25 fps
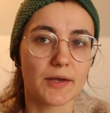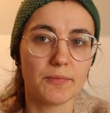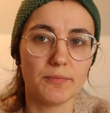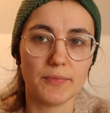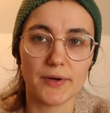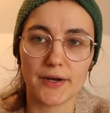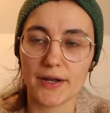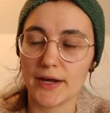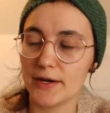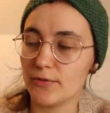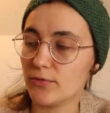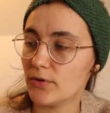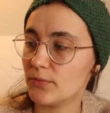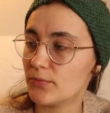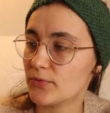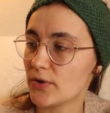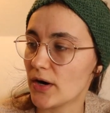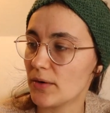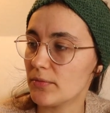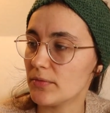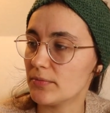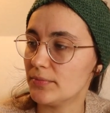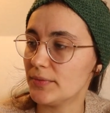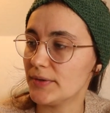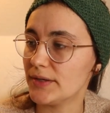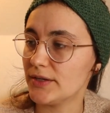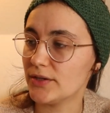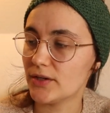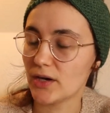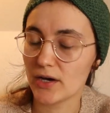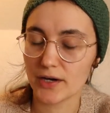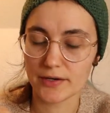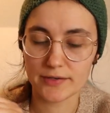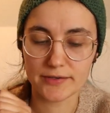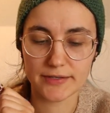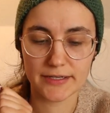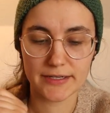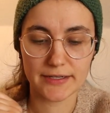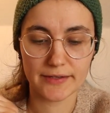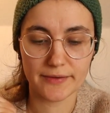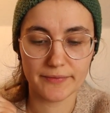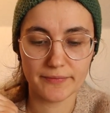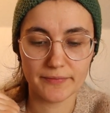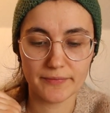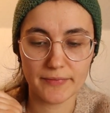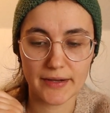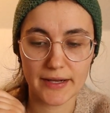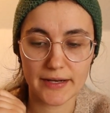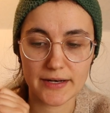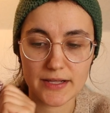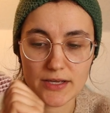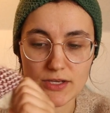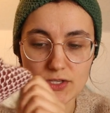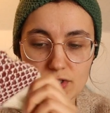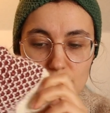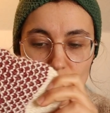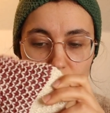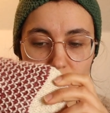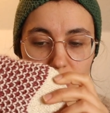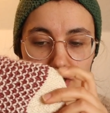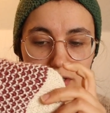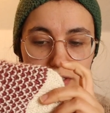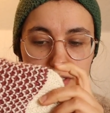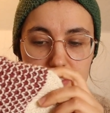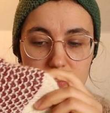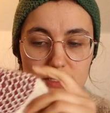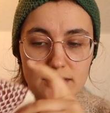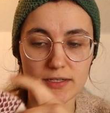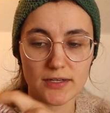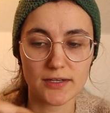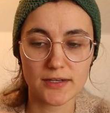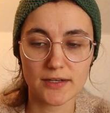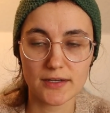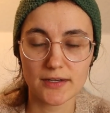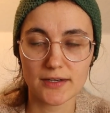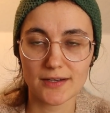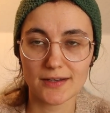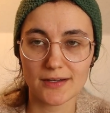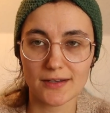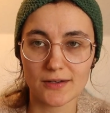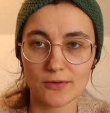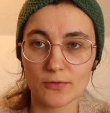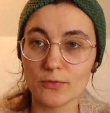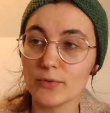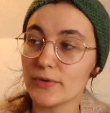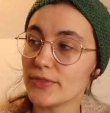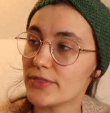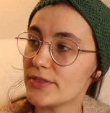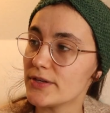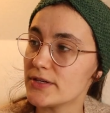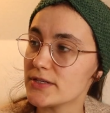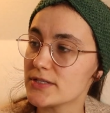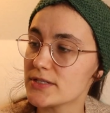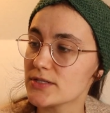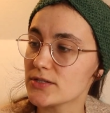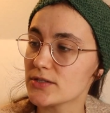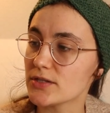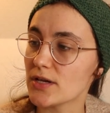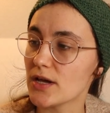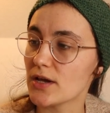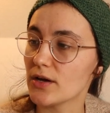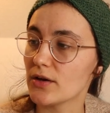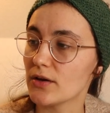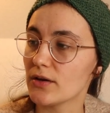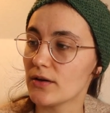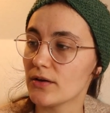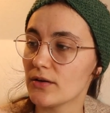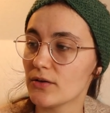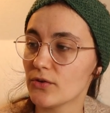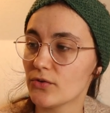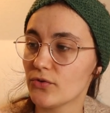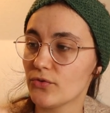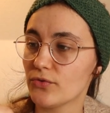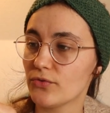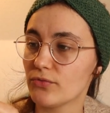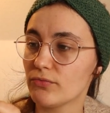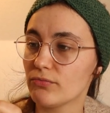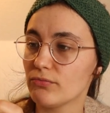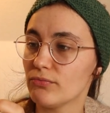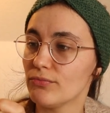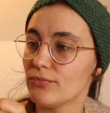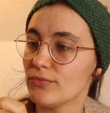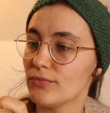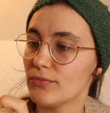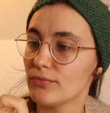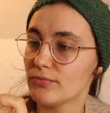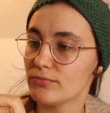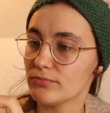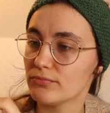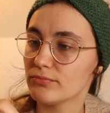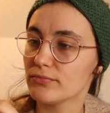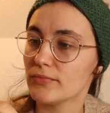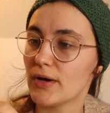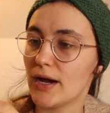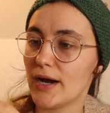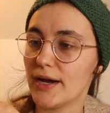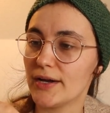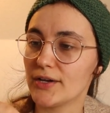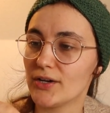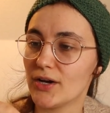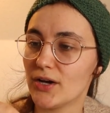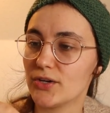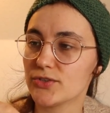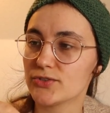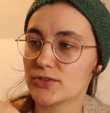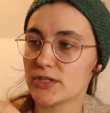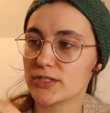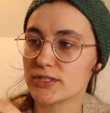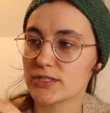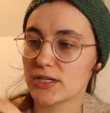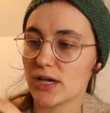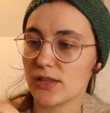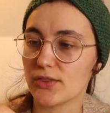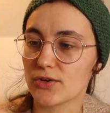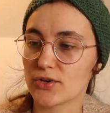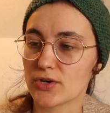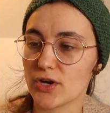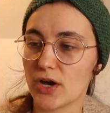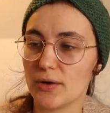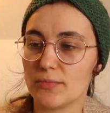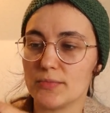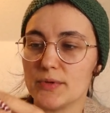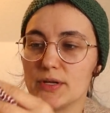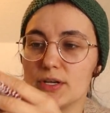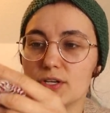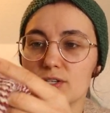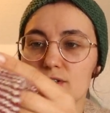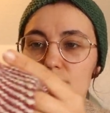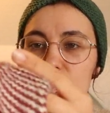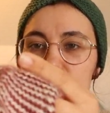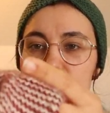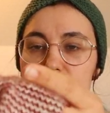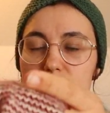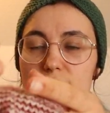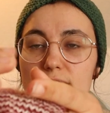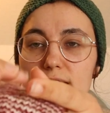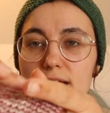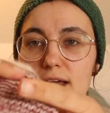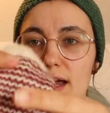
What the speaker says: but I will probably not knit any socks with this high contrast color combinations.